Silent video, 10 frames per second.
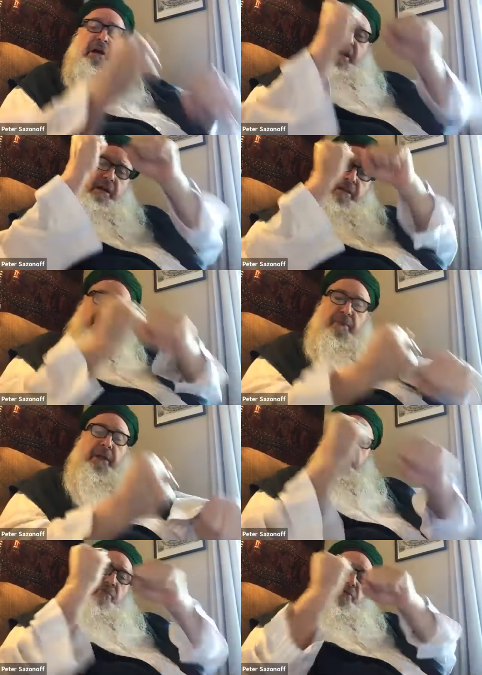And they
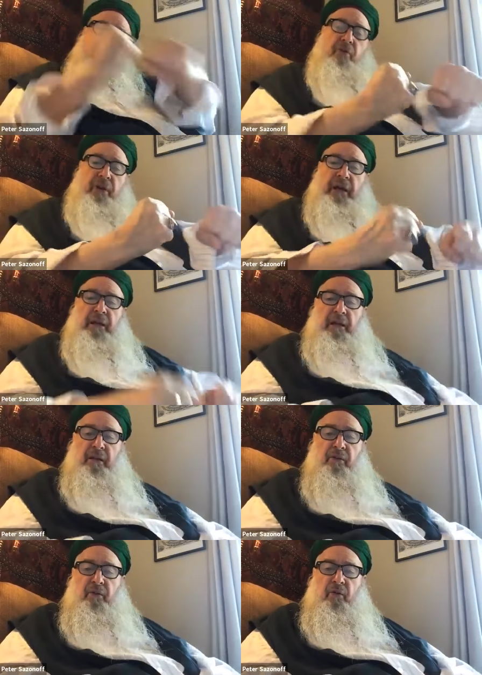beat the sugar cane
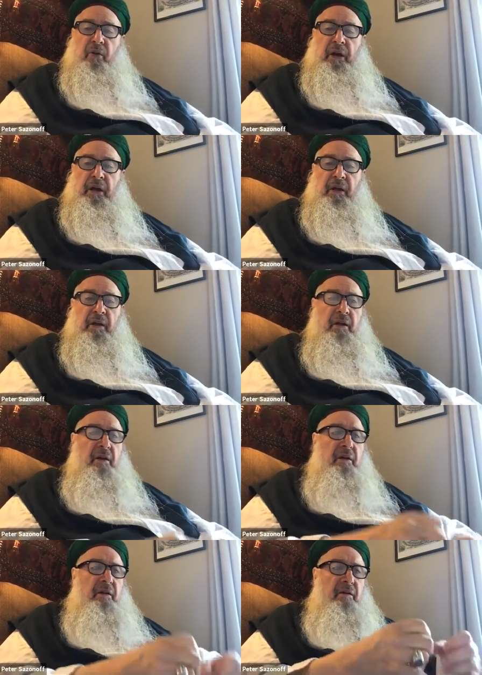into a
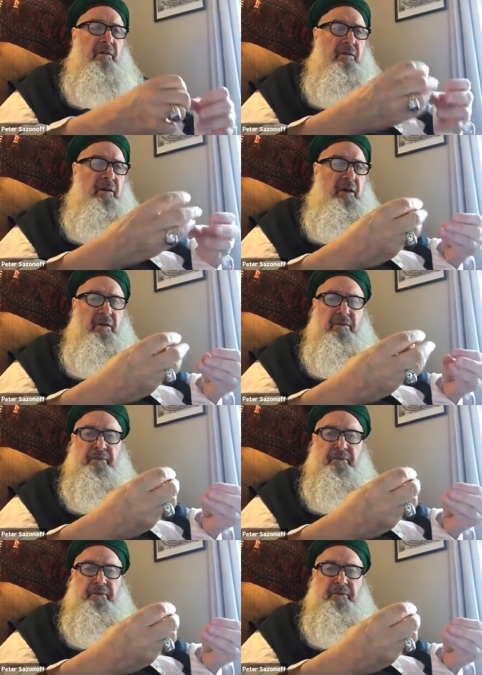uh,